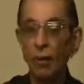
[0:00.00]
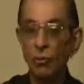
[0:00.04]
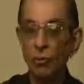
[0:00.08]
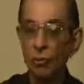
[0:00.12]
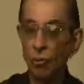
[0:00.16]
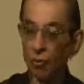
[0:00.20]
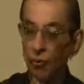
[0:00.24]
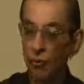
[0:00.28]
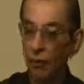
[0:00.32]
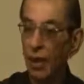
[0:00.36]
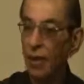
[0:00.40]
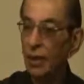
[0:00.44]

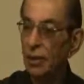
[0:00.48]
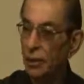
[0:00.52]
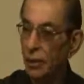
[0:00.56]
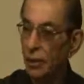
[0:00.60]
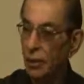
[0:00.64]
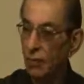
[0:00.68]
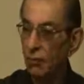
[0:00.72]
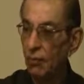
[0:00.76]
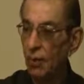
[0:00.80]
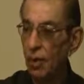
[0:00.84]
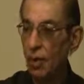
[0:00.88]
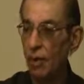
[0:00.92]
So face
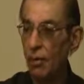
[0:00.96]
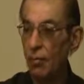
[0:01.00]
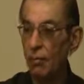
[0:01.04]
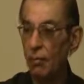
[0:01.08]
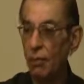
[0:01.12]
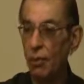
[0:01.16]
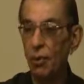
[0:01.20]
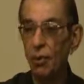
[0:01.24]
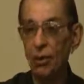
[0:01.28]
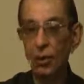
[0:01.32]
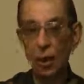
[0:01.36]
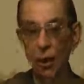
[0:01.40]
is very
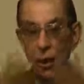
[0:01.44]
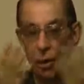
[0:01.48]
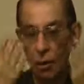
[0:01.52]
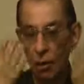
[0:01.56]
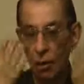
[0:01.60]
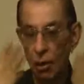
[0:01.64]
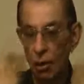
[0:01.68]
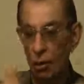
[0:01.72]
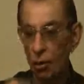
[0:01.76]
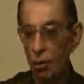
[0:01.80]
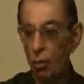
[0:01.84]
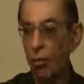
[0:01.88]
important,
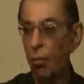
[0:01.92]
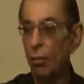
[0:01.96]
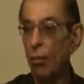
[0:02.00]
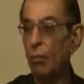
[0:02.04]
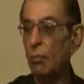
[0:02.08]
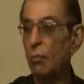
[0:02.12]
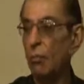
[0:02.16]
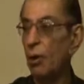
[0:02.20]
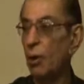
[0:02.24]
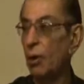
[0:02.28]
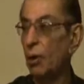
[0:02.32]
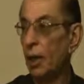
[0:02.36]
although
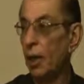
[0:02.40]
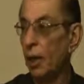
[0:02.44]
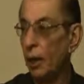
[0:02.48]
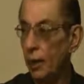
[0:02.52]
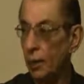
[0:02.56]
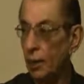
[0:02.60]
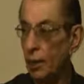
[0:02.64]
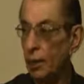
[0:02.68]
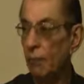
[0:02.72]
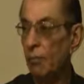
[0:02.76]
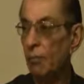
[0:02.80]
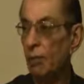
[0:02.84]
whole body
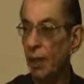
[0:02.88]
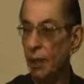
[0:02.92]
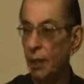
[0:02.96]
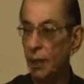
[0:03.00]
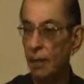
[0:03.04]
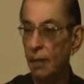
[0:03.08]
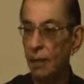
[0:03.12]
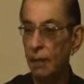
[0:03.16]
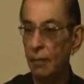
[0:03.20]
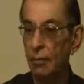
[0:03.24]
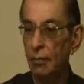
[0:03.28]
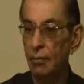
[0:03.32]

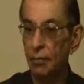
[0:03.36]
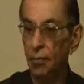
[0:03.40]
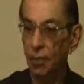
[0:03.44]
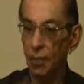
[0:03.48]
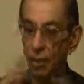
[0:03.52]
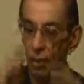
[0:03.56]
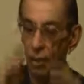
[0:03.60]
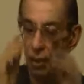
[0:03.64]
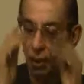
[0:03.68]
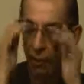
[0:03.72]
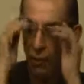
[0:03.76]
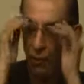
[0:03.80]
ultimately is
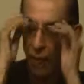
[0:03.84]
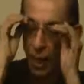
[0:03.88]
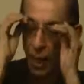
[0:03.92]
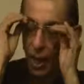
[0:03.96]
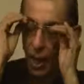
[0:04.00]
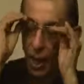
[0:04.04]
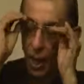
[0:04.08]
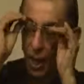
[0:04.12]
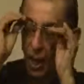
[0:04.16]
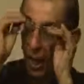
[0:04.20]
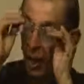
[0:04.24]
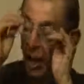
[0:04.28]
important.
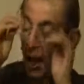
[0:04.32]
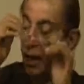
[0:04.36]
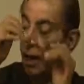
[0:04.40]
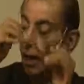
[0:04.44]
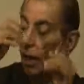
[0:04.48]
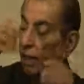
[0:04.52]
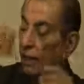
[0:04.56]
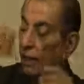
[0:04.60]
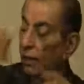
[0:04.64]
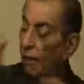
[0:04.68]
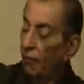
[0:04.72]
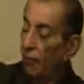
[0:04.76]

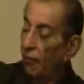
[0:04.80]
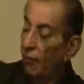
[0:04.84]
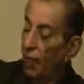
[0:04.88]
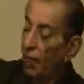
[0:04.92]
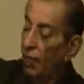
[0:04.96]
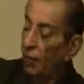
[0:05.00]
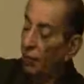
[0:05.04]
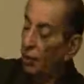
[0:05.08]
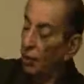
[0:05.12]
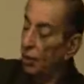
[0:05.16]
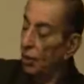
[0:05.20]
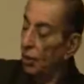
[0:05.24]
And in the
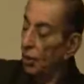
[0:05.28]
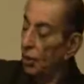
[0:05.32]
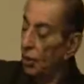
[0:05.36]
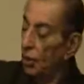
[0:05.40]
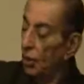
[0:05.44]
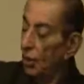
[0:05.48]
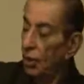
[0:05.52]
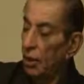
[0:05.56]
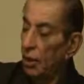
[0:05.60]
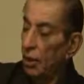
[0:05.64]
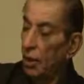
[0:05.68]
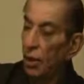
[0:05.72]
face,
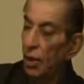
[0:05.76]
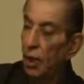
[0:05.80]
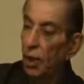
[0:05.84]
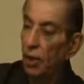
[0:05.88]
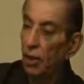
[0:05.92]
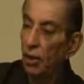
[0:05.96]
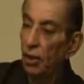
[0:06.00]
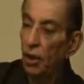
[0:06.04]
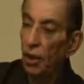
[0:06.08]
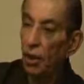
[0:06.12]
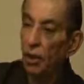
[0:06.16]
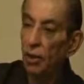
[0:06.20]
there
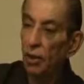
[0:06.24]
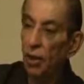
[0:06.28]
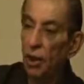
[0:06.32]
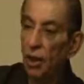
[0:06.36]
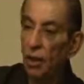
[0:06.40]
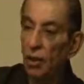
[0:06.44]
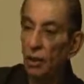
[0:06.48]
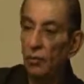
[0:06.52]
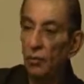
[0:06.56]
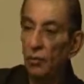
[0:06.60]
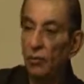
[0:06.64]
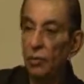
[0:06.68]
are three
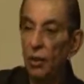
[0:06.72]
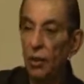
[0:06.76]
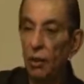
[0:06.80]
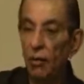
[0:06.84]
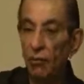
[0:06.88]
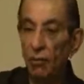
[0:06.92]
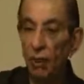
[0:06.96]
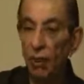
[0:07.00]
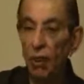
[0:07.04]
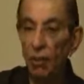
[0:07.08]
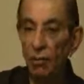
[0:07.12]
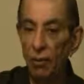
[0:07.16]
things which are
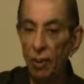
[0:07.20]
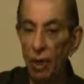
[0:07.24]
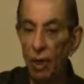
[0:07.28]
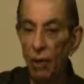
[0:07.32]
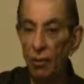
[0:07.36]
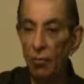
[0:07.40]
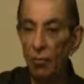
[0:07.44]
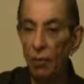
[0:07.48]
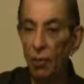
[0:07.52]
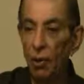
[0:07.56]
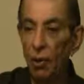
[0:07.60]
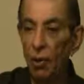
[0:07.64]
very, very
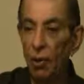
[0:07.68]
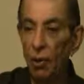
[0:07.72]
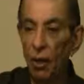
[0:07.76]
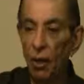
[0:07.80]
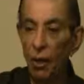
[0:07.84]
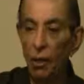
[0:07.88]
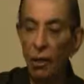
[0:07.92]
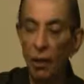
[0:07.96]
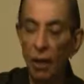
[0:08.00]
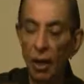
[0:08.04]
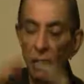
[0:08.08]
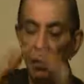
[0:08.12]

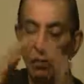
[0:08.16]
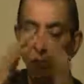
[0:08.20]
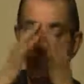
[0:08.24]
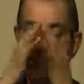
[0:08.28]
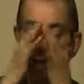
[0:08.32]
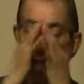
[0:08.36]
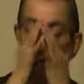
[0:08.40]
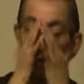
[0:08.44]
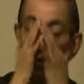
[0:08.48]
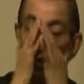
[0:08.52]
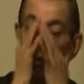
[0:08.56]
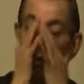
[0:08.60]
important.
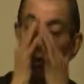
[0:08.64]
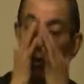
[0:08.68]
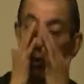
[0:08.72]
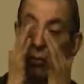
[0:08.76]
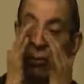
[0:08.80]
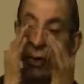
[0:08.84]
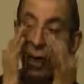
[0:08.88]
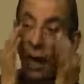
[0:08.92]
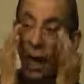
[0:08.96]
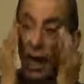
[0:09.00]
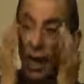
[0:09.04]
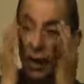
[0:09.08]
First is
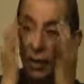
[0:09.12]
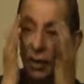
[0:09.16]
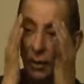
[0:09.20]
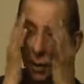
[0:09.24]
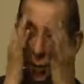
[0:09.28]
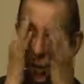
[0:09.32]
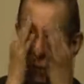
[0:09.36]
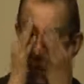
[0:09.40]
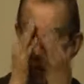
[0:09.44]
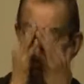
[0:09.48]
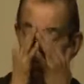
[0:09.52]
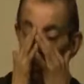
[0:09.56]
our eyes,
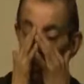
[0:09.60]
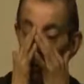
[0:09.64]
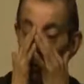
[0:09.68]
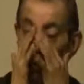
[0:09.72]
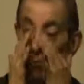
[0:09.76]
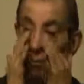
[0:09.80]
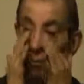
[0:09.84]
you know.